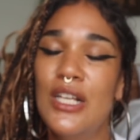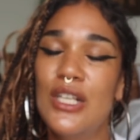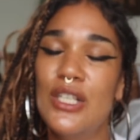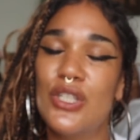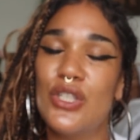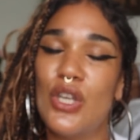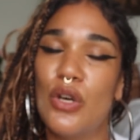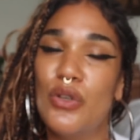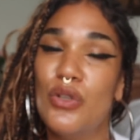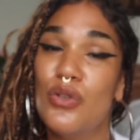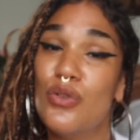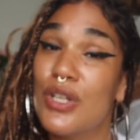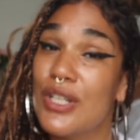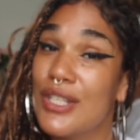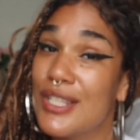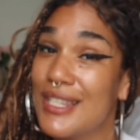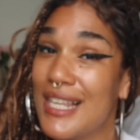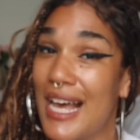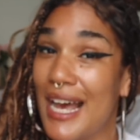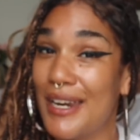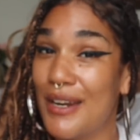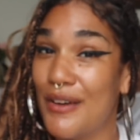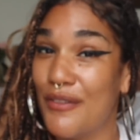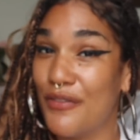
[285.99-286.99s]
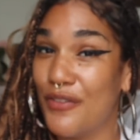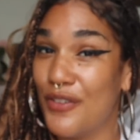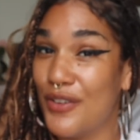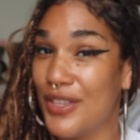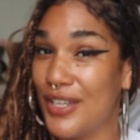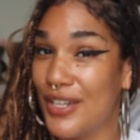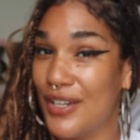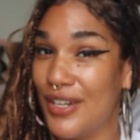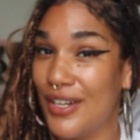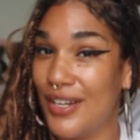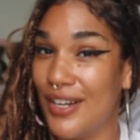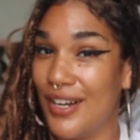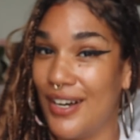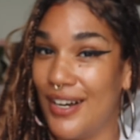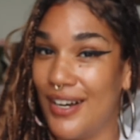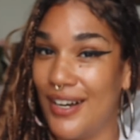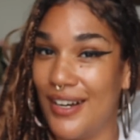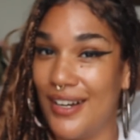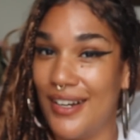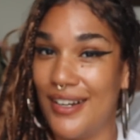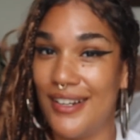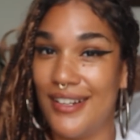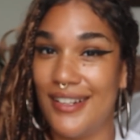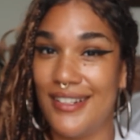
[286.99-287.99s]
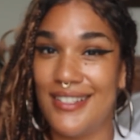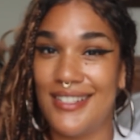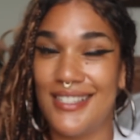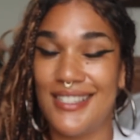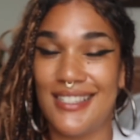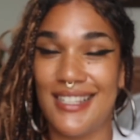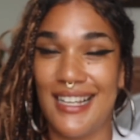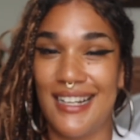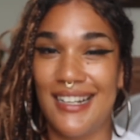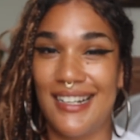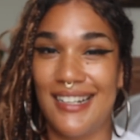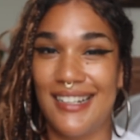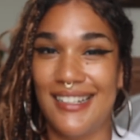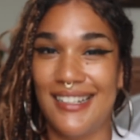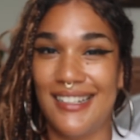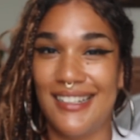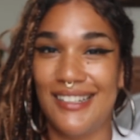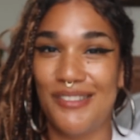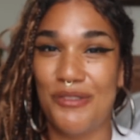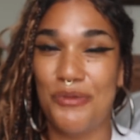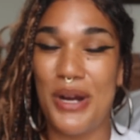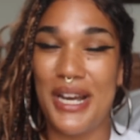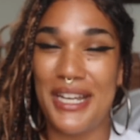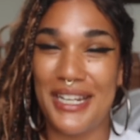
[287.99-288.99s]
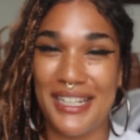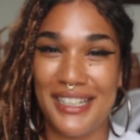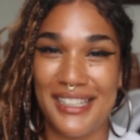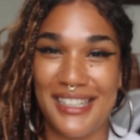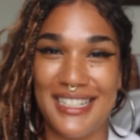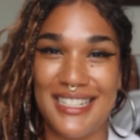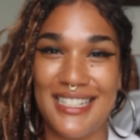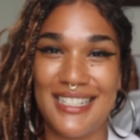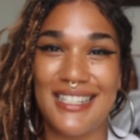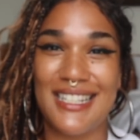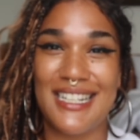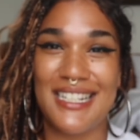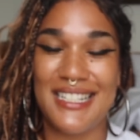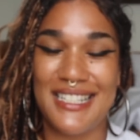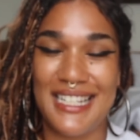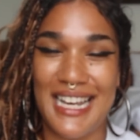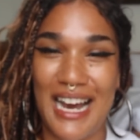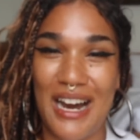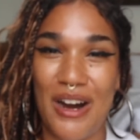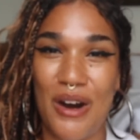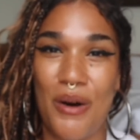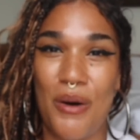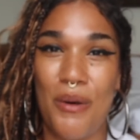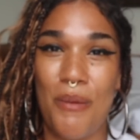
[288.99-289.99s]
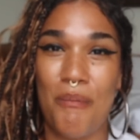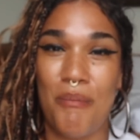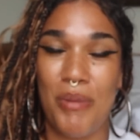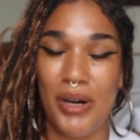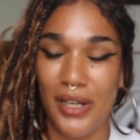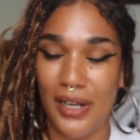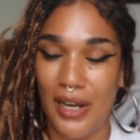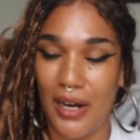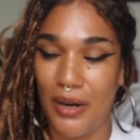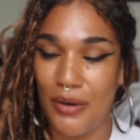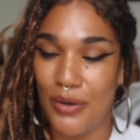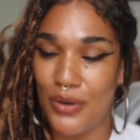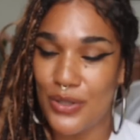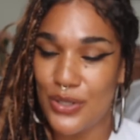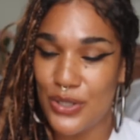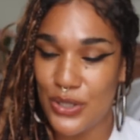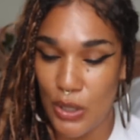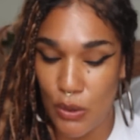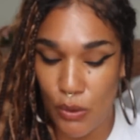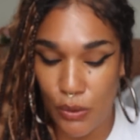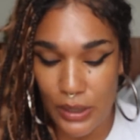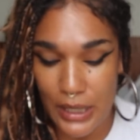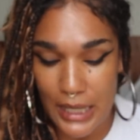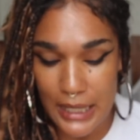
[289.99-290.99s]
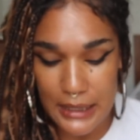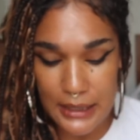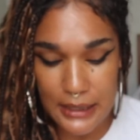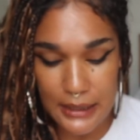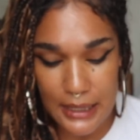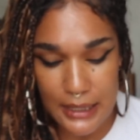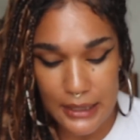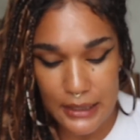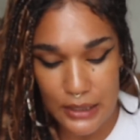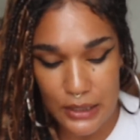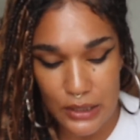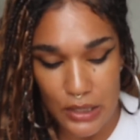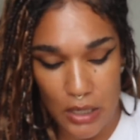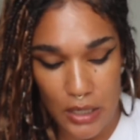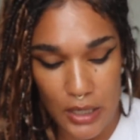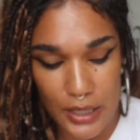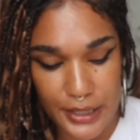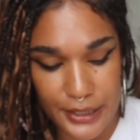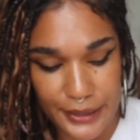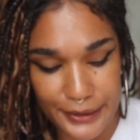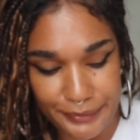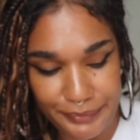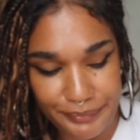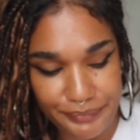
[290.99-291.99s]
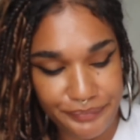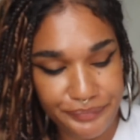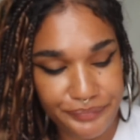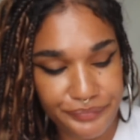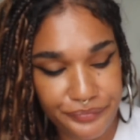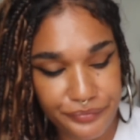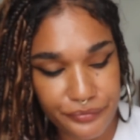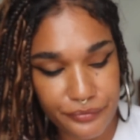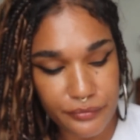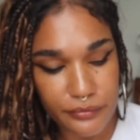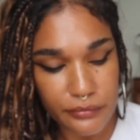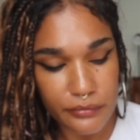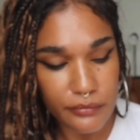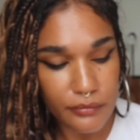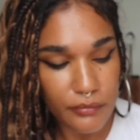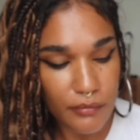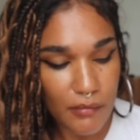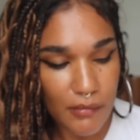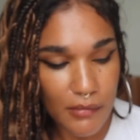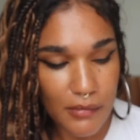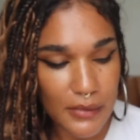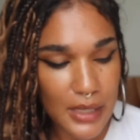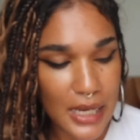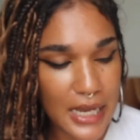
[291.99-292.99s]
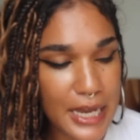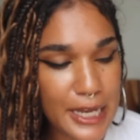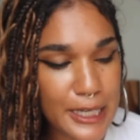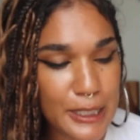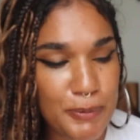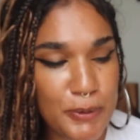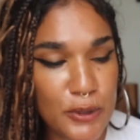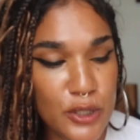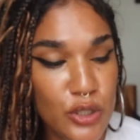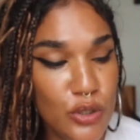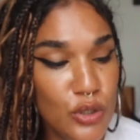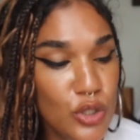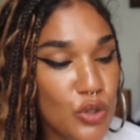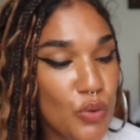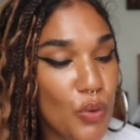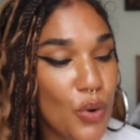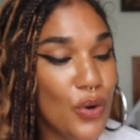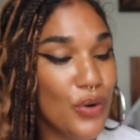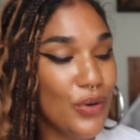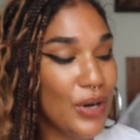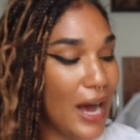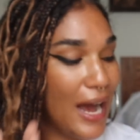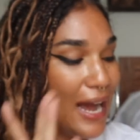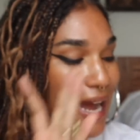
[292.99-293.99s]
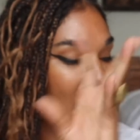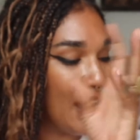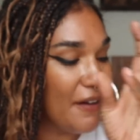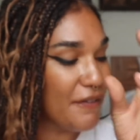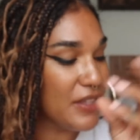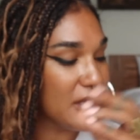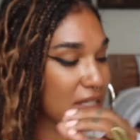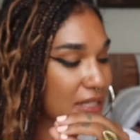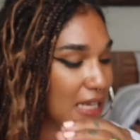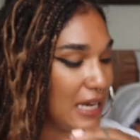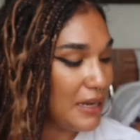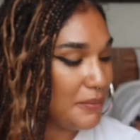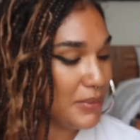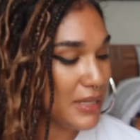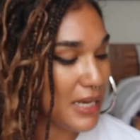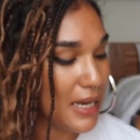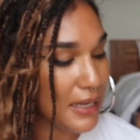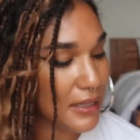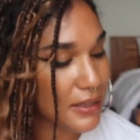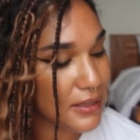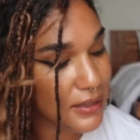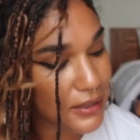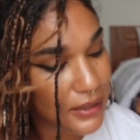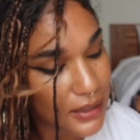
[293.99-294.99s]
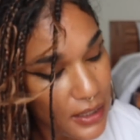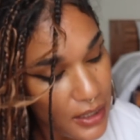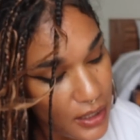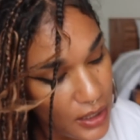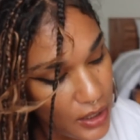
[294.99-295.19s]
So you can sign up for the waiting list down below. So let's get started. As per usual, I have the same decks.